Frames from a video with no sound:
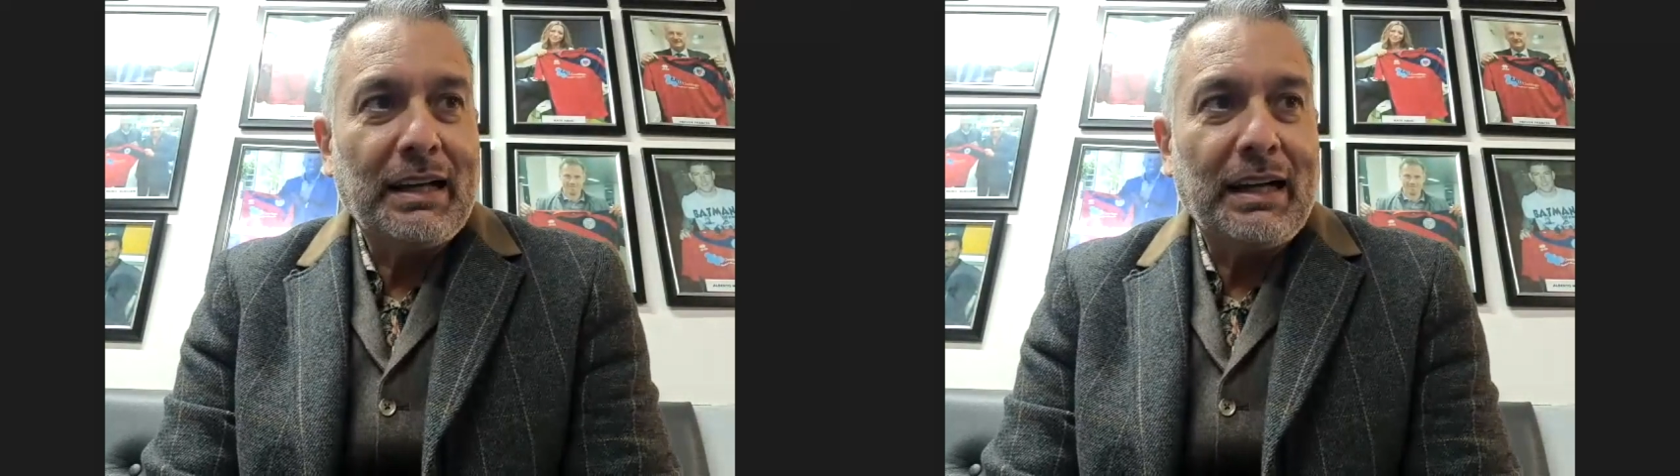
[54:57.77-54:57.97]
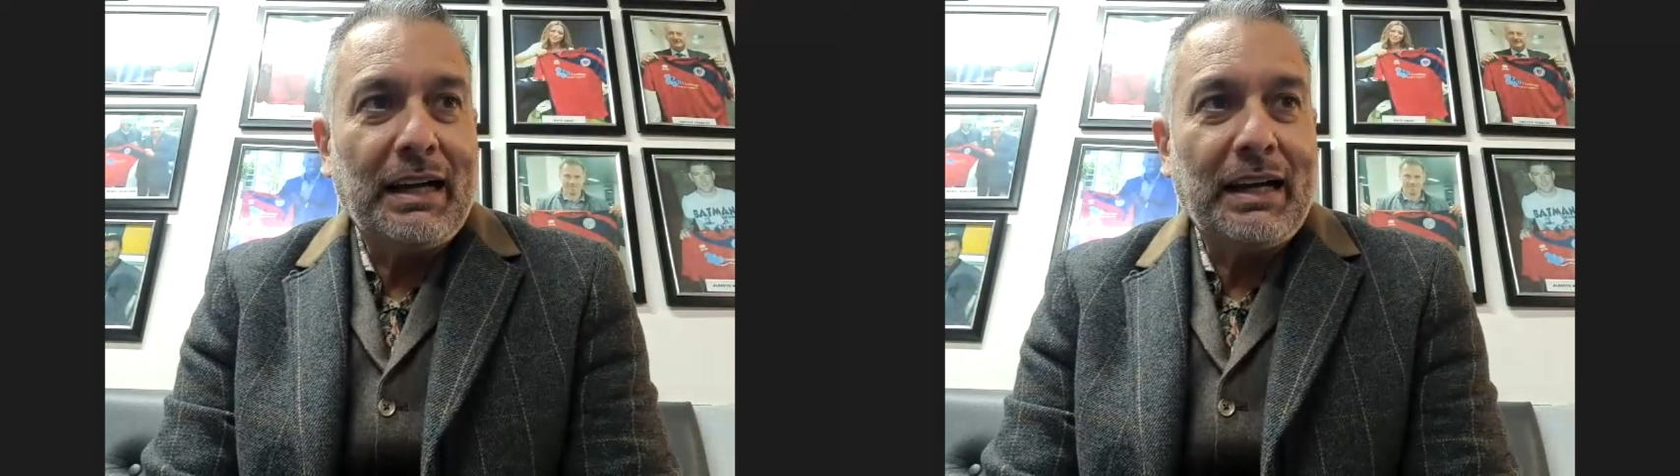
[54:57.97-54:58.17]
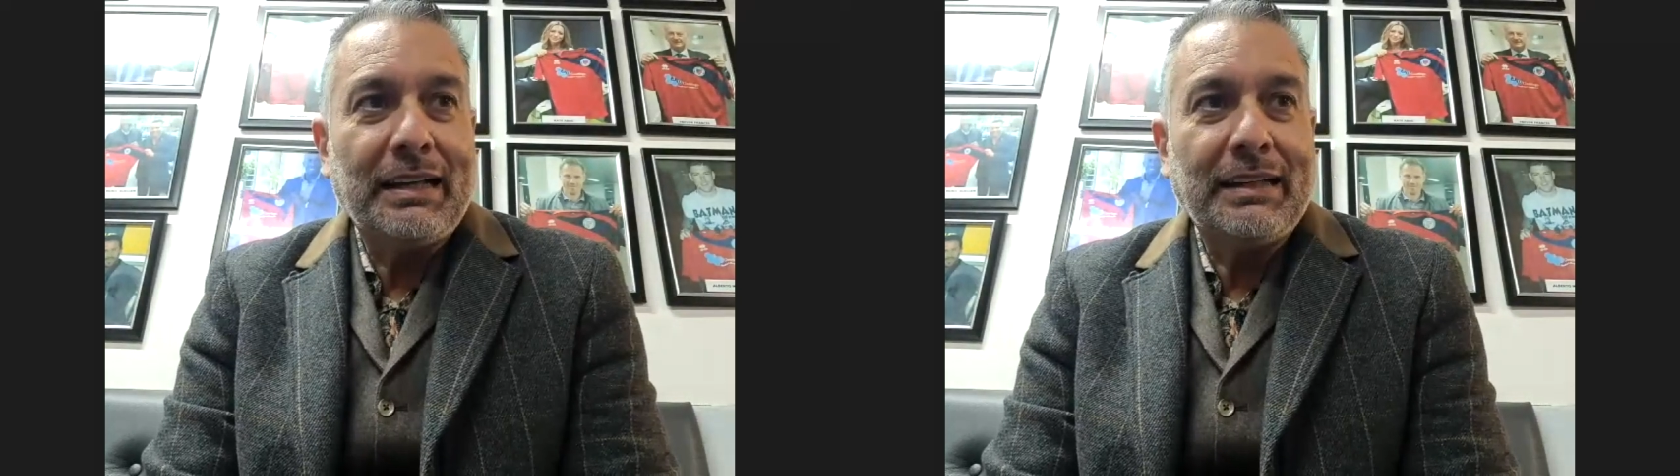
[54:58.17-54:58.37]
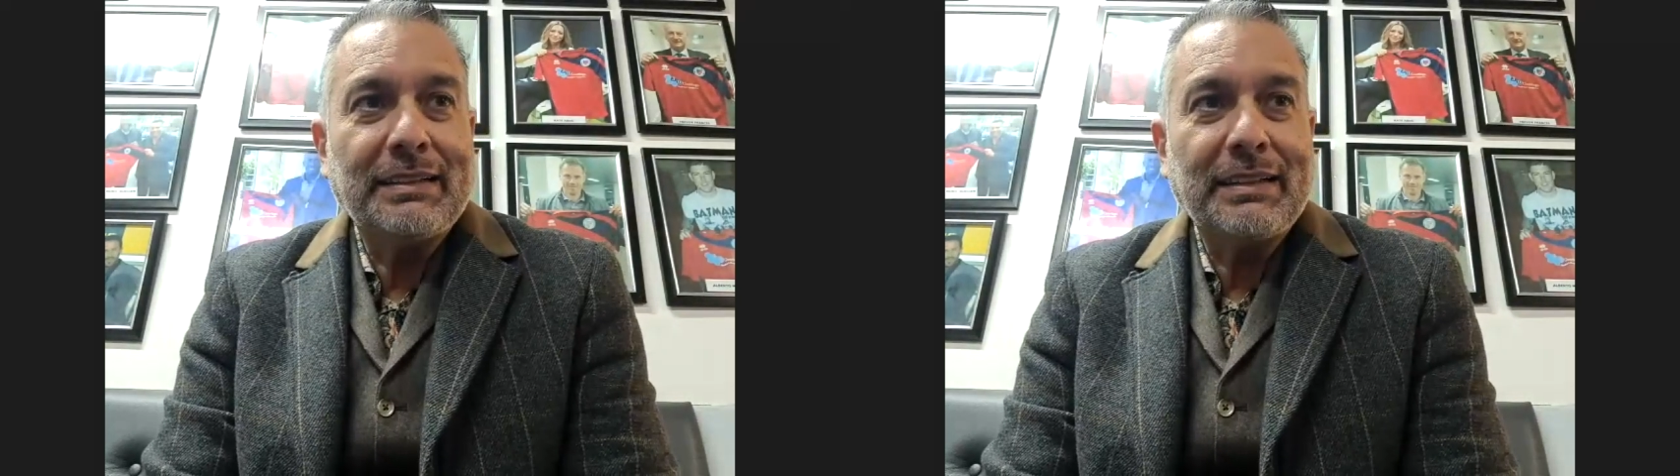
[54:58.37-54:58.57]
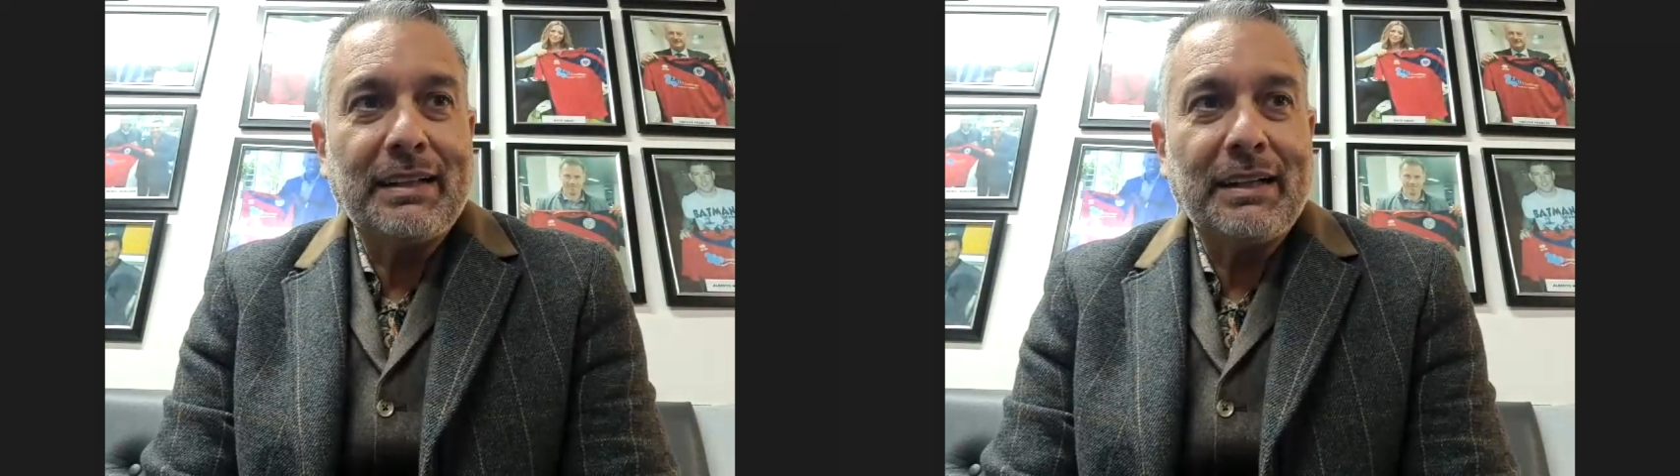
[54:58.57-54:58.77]
And
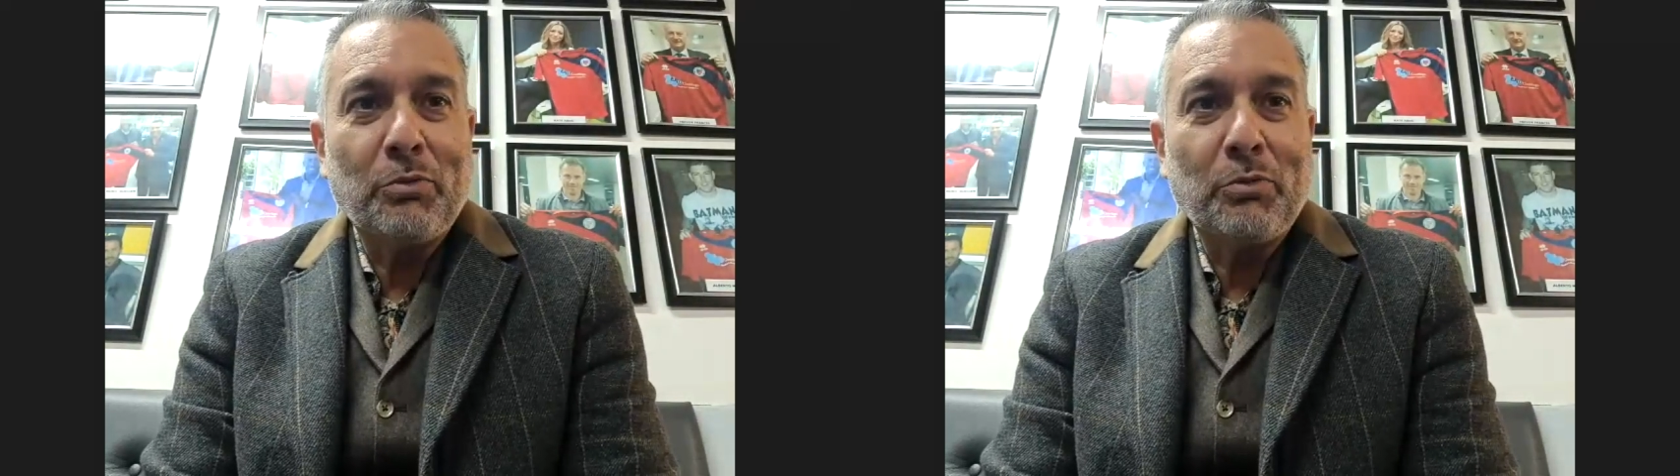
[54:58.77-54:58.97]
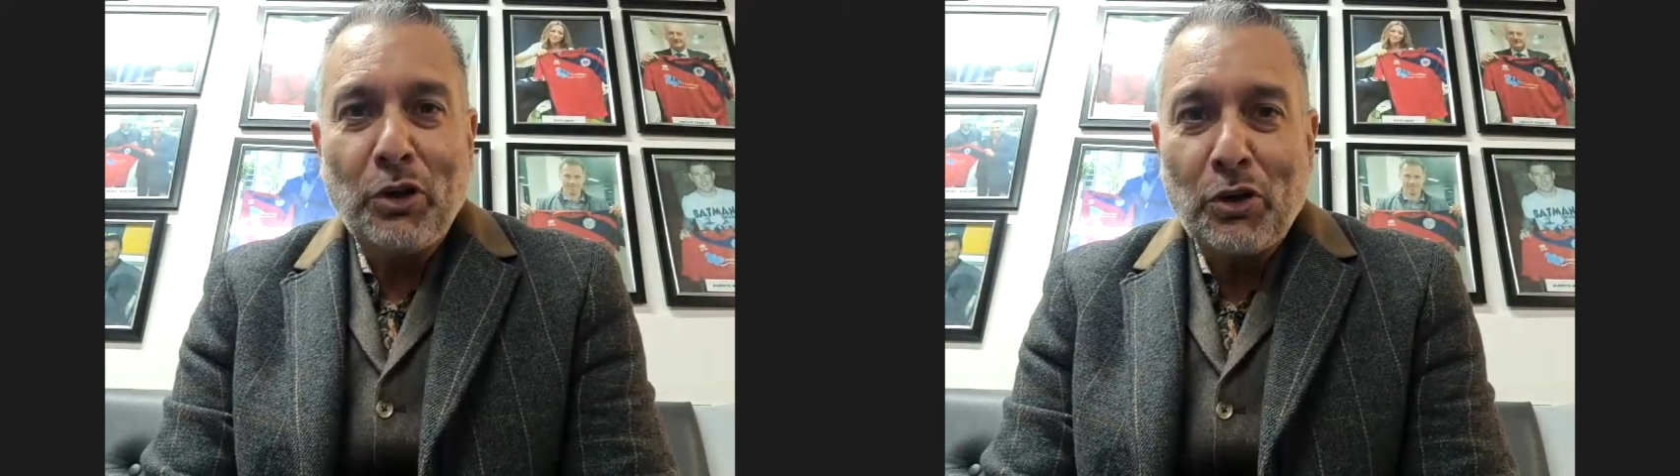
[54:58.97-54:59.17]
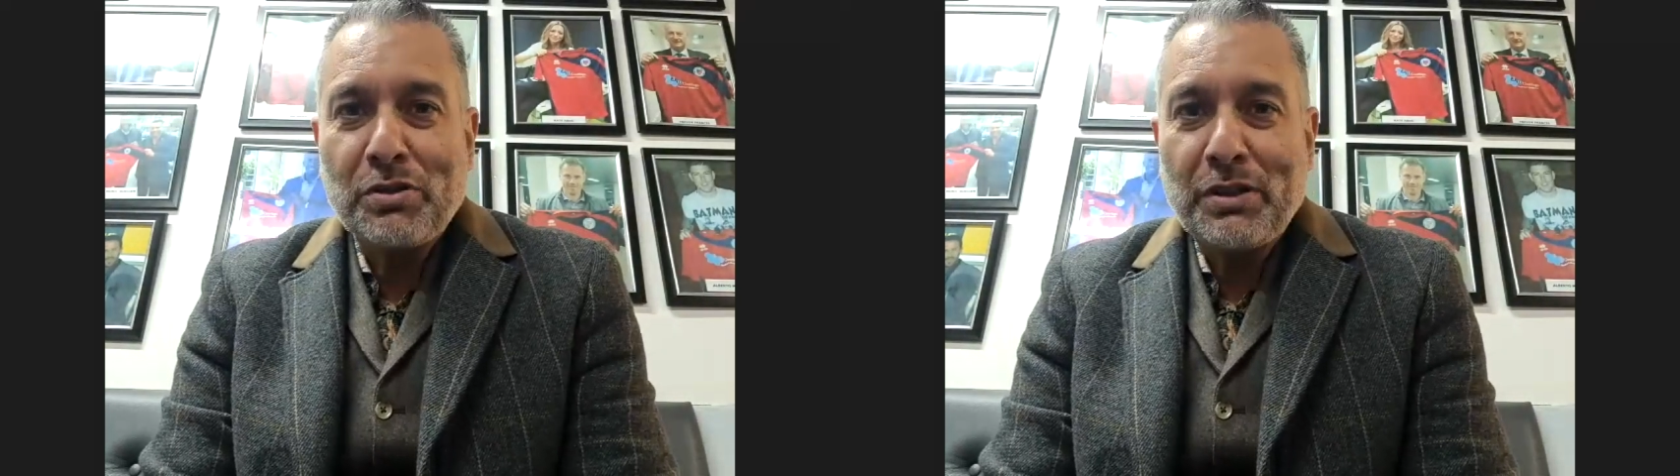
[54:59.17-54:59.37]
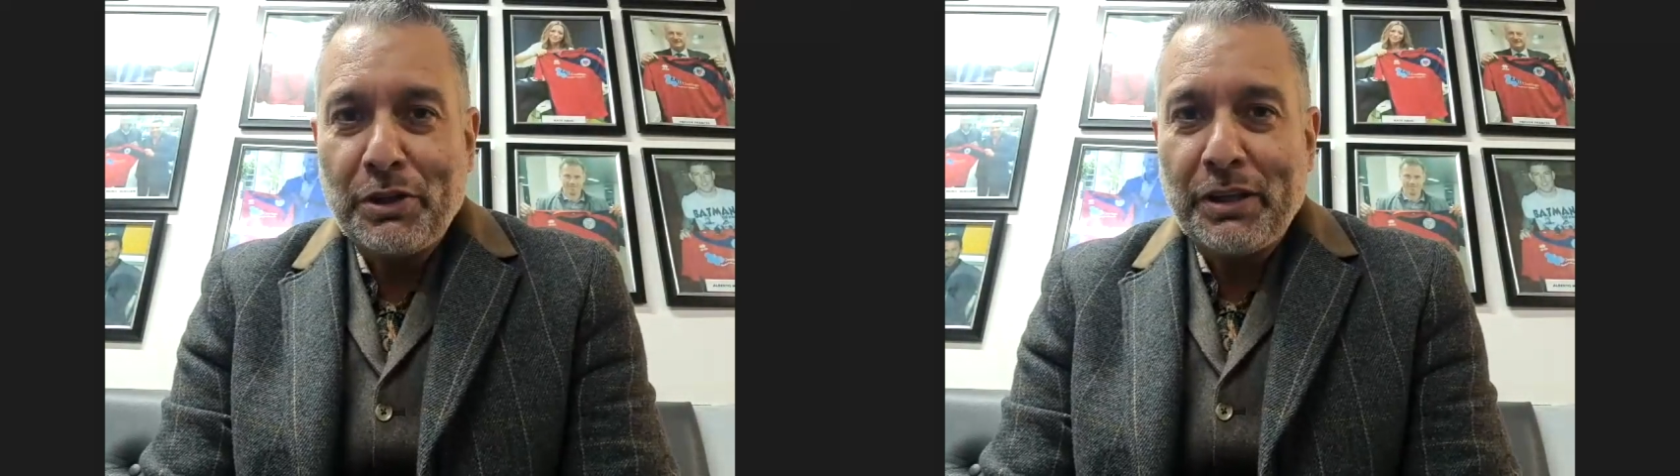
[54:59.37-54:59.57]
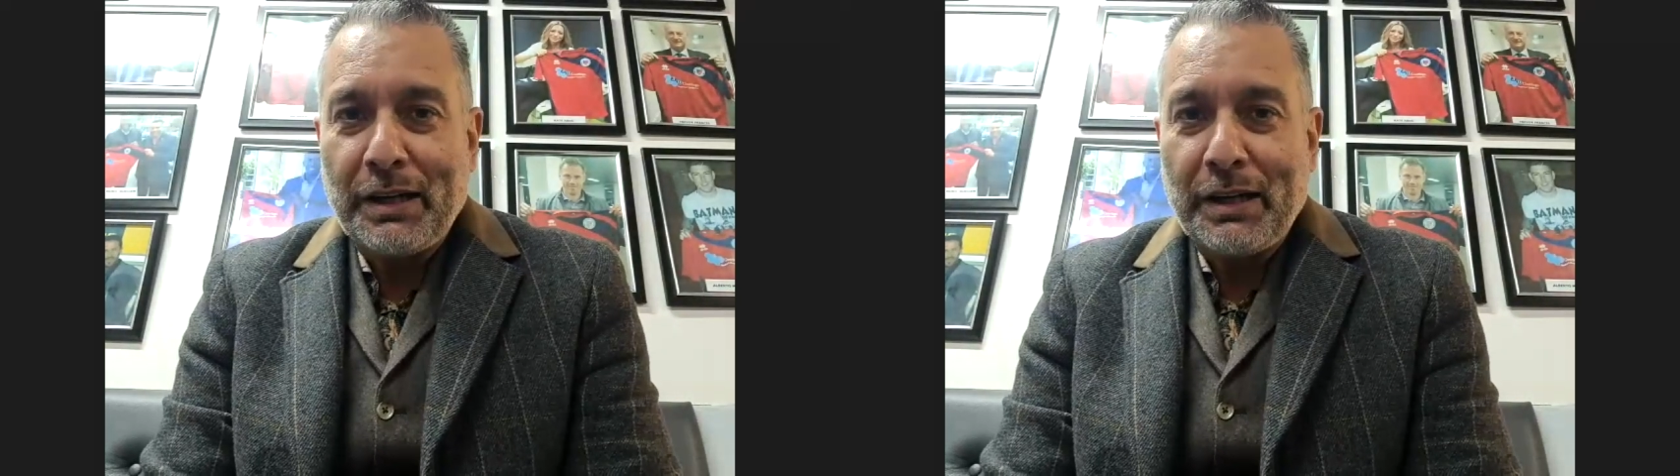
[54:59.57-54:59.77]
we lost
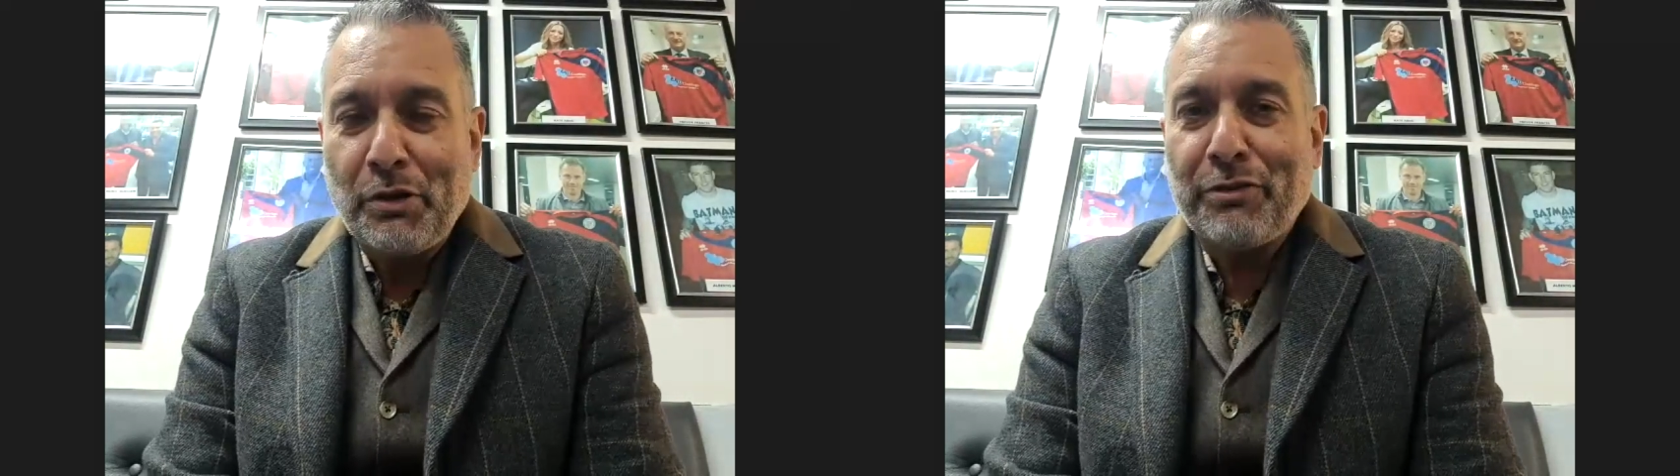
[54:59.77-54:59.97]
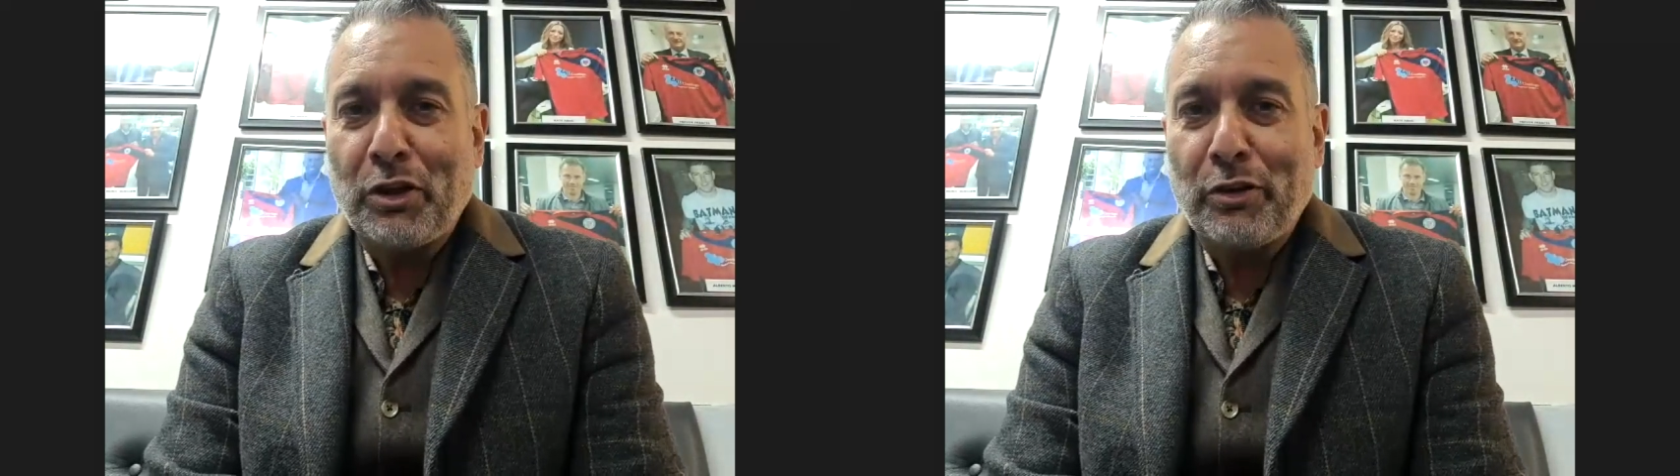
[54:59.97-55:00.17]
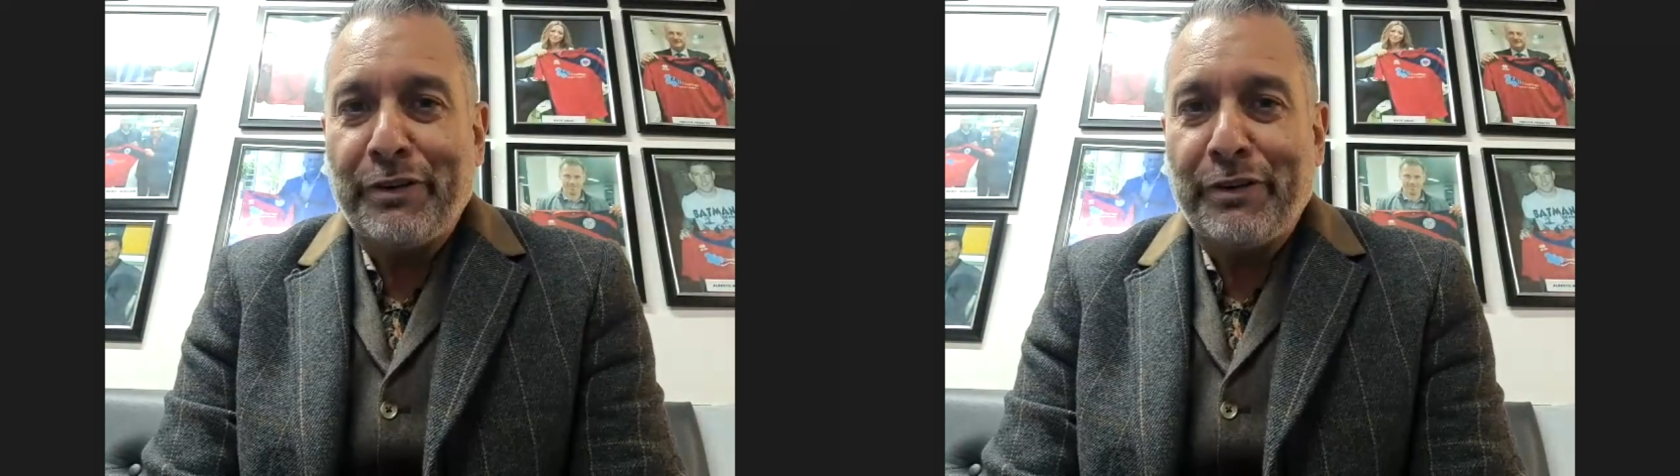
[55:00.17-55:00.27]
the UEFA Cup